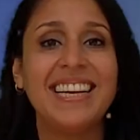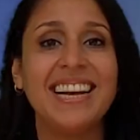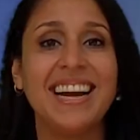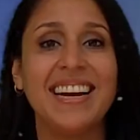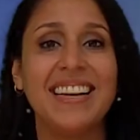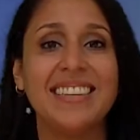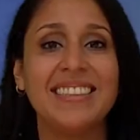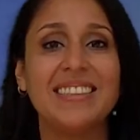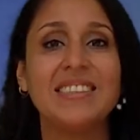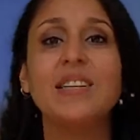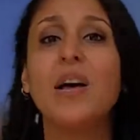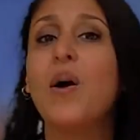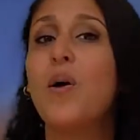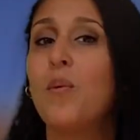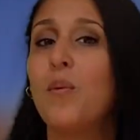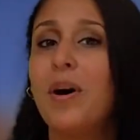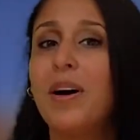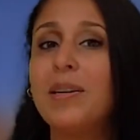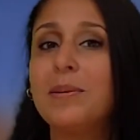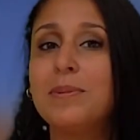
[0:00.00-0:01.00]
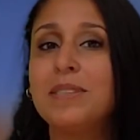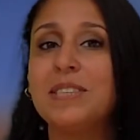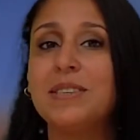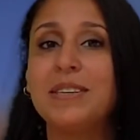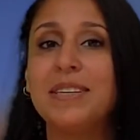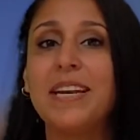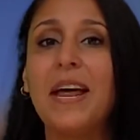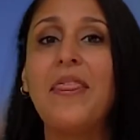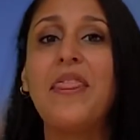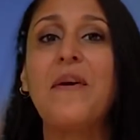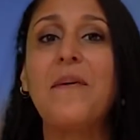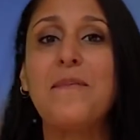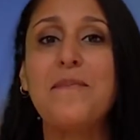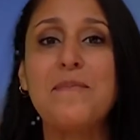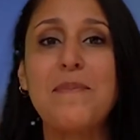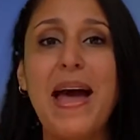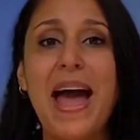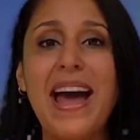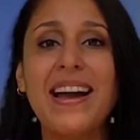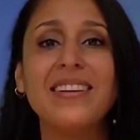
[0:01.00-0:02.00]
guys, welcome to another
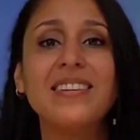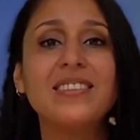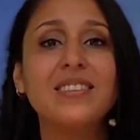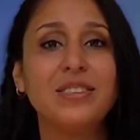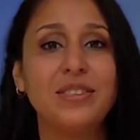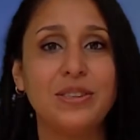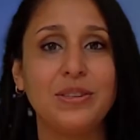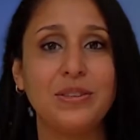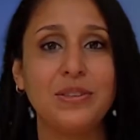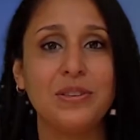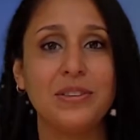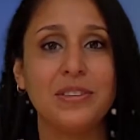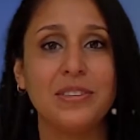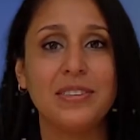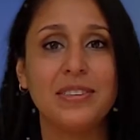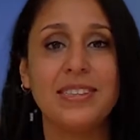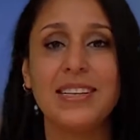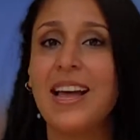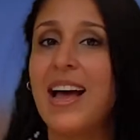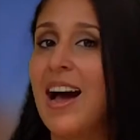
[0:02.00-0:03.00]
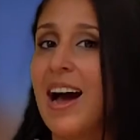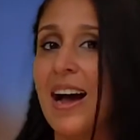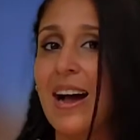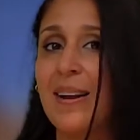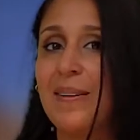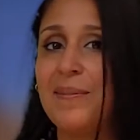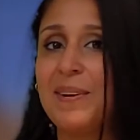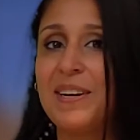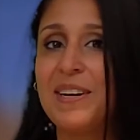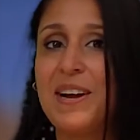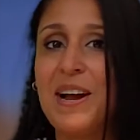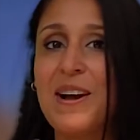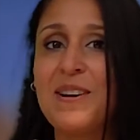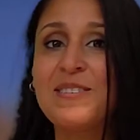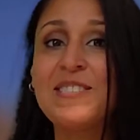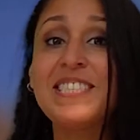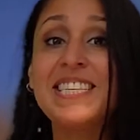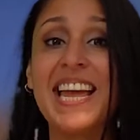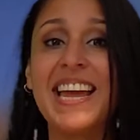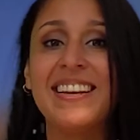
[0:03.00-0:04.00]
MAC Doodles. I'm your
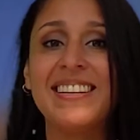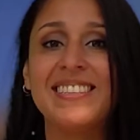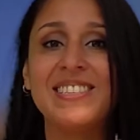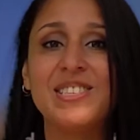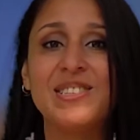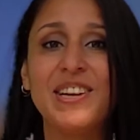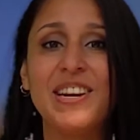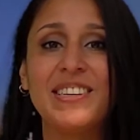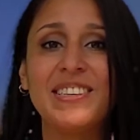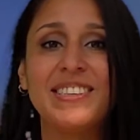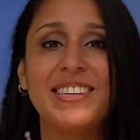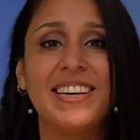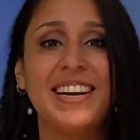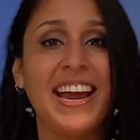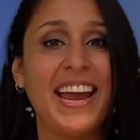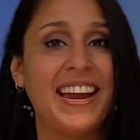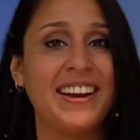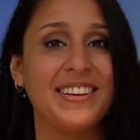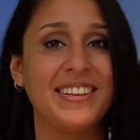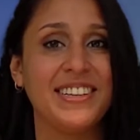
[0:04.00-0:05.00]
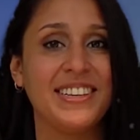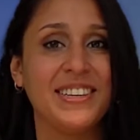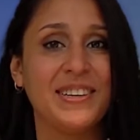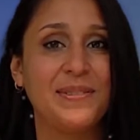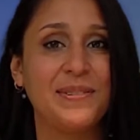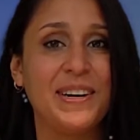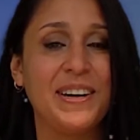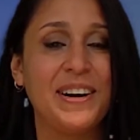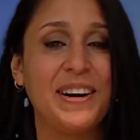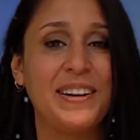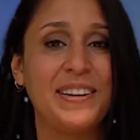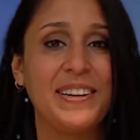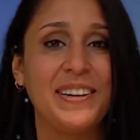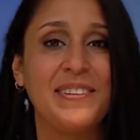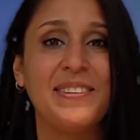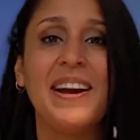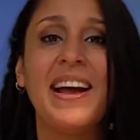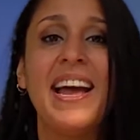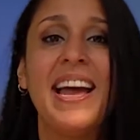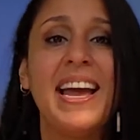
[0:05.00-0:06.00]
host and instructor, Erica Guajardo,
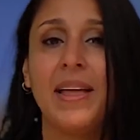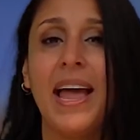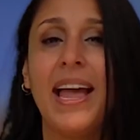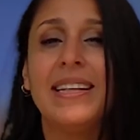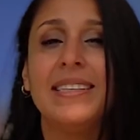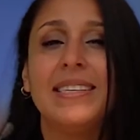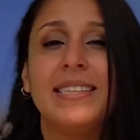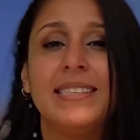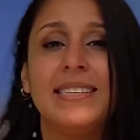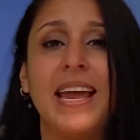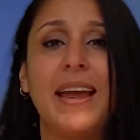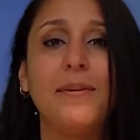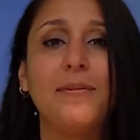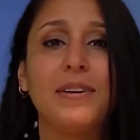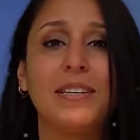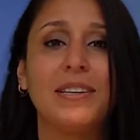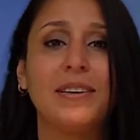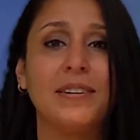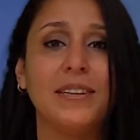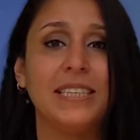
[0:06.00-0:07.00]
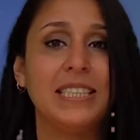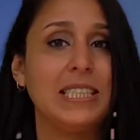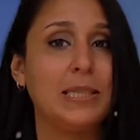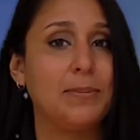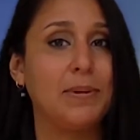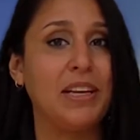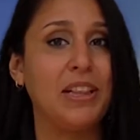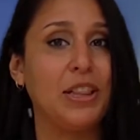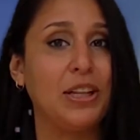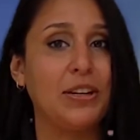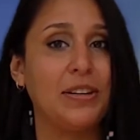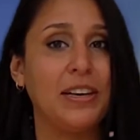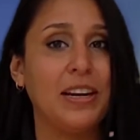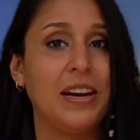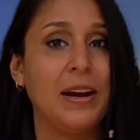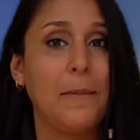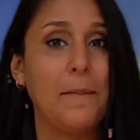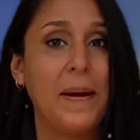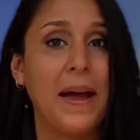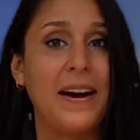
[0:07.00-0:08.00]
and today we're going to be learning
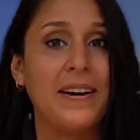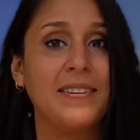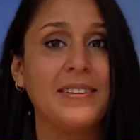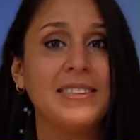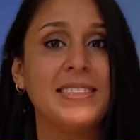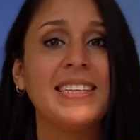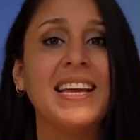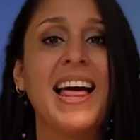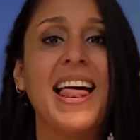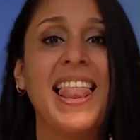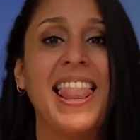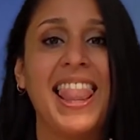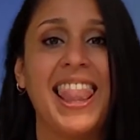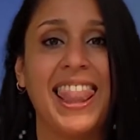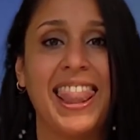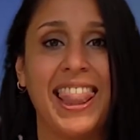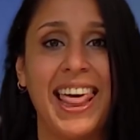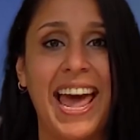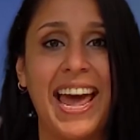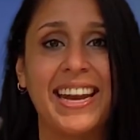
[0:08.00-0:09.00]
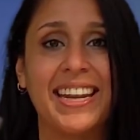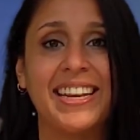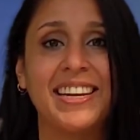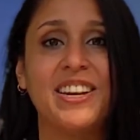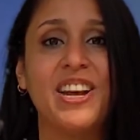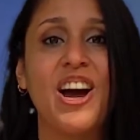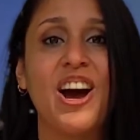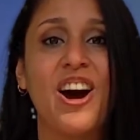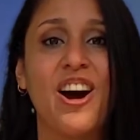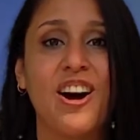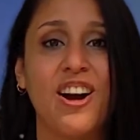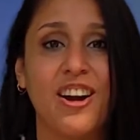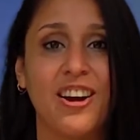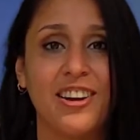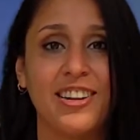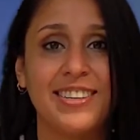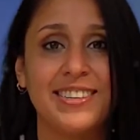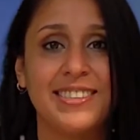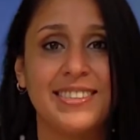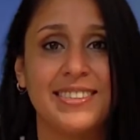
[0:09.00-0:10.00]
about Latin
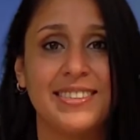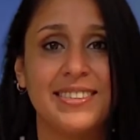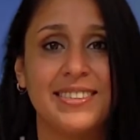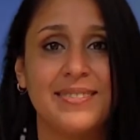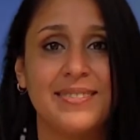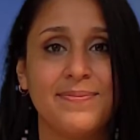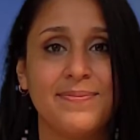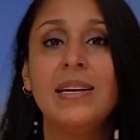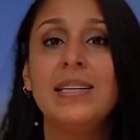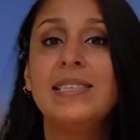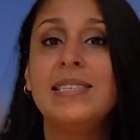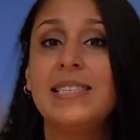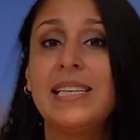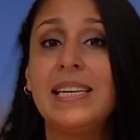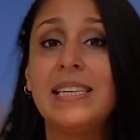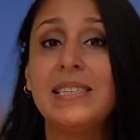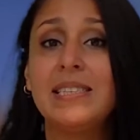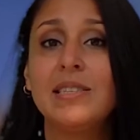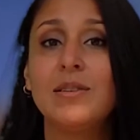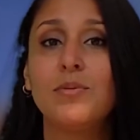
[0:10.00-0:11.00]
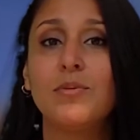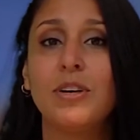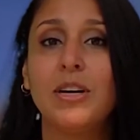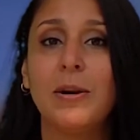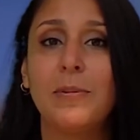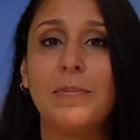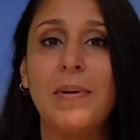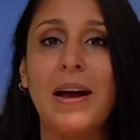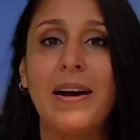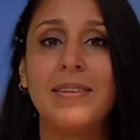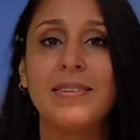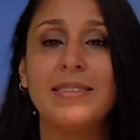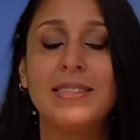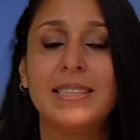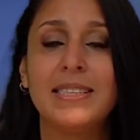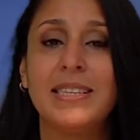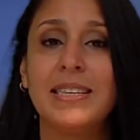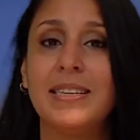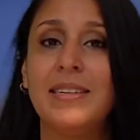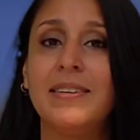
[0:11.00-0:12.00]
artists. Since we're about
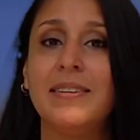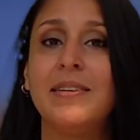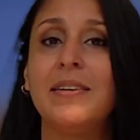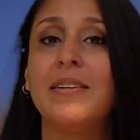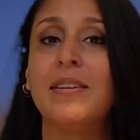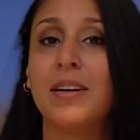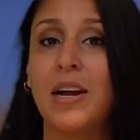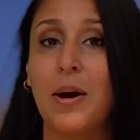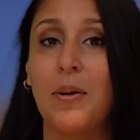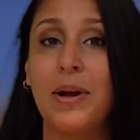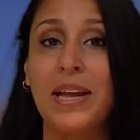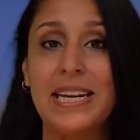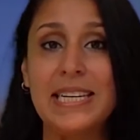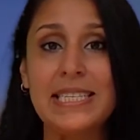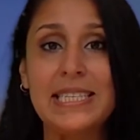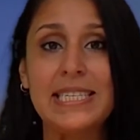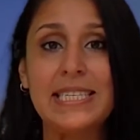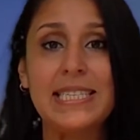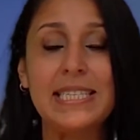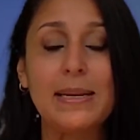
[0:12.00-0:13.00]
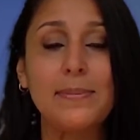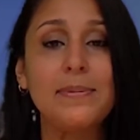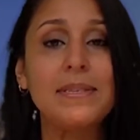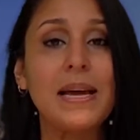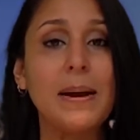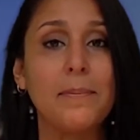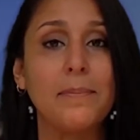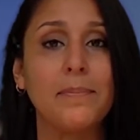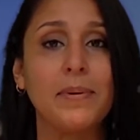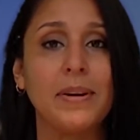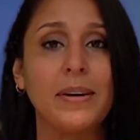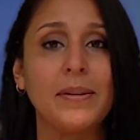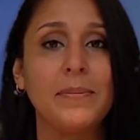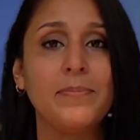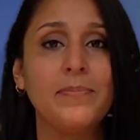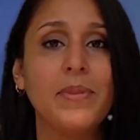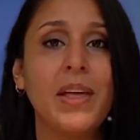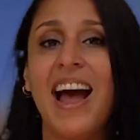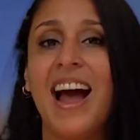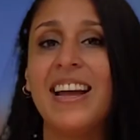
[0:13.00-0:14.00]
to go into September,
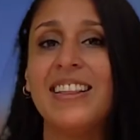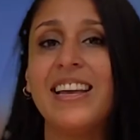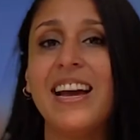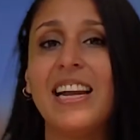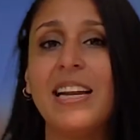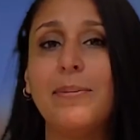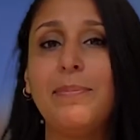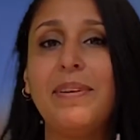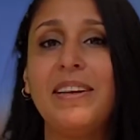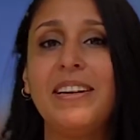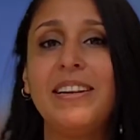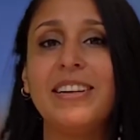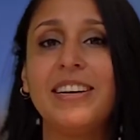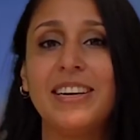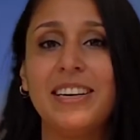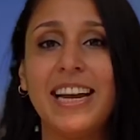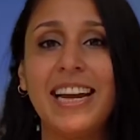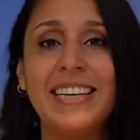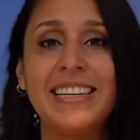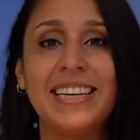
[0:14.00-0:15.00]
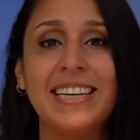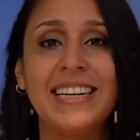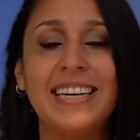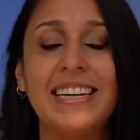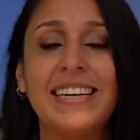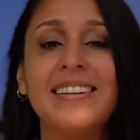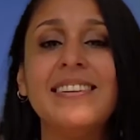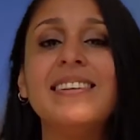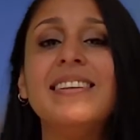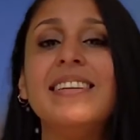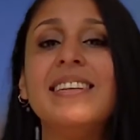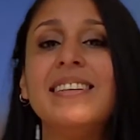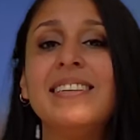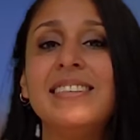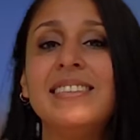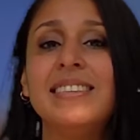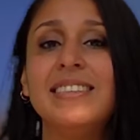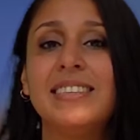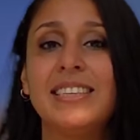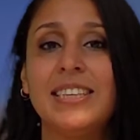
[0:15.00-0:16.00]
I thought it'd be a good idea
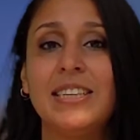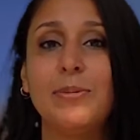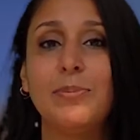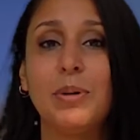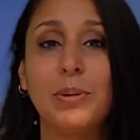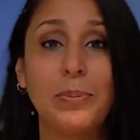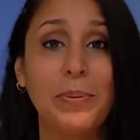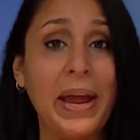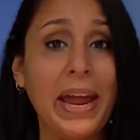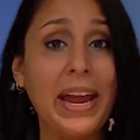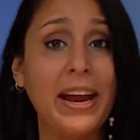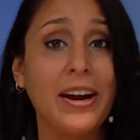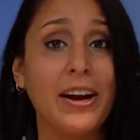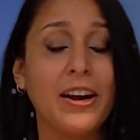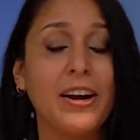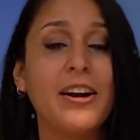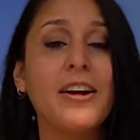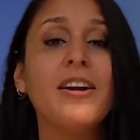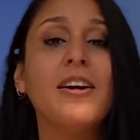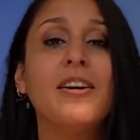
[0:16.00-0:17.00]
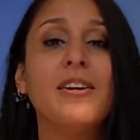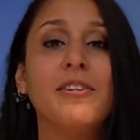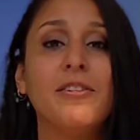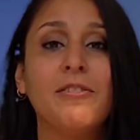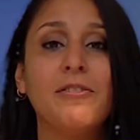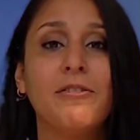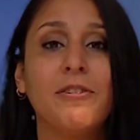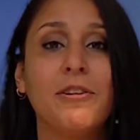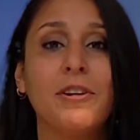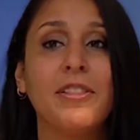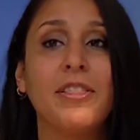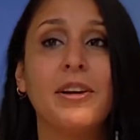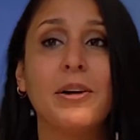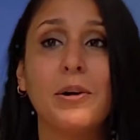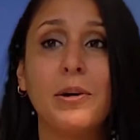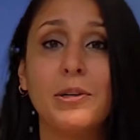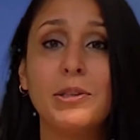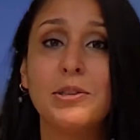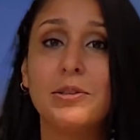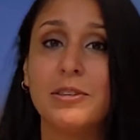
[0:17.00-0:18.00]
to prepare for the
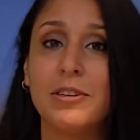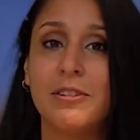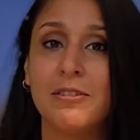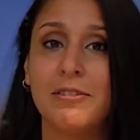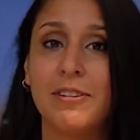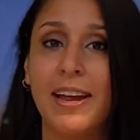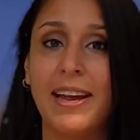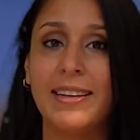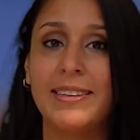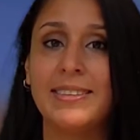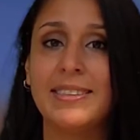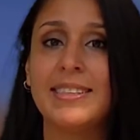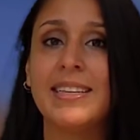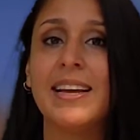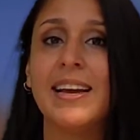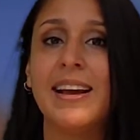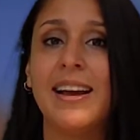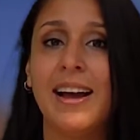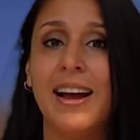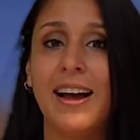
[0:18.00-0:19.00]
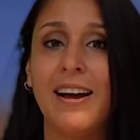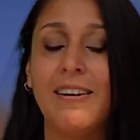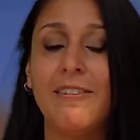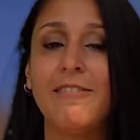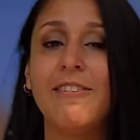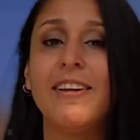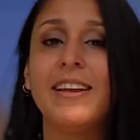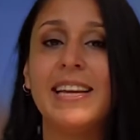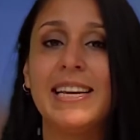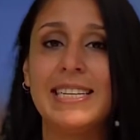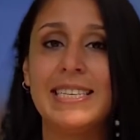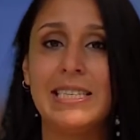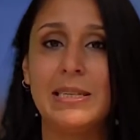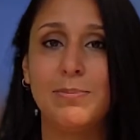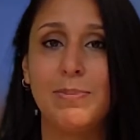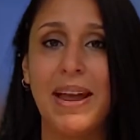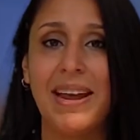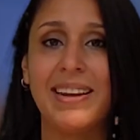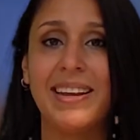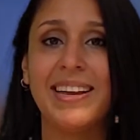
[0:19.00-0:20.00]
cultural event of
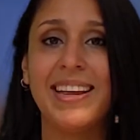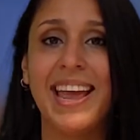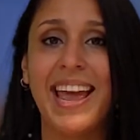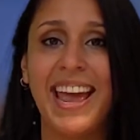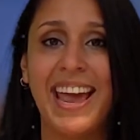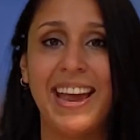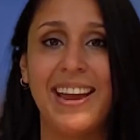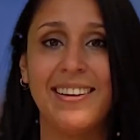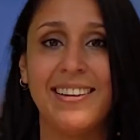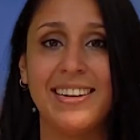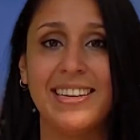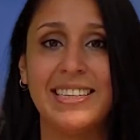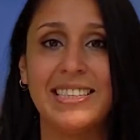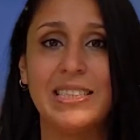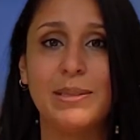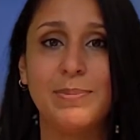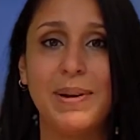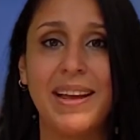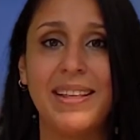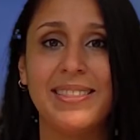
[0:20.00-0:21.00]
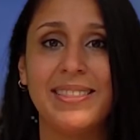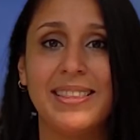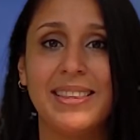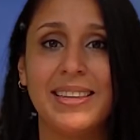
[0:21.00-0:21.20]
Hispanic Heritage Month.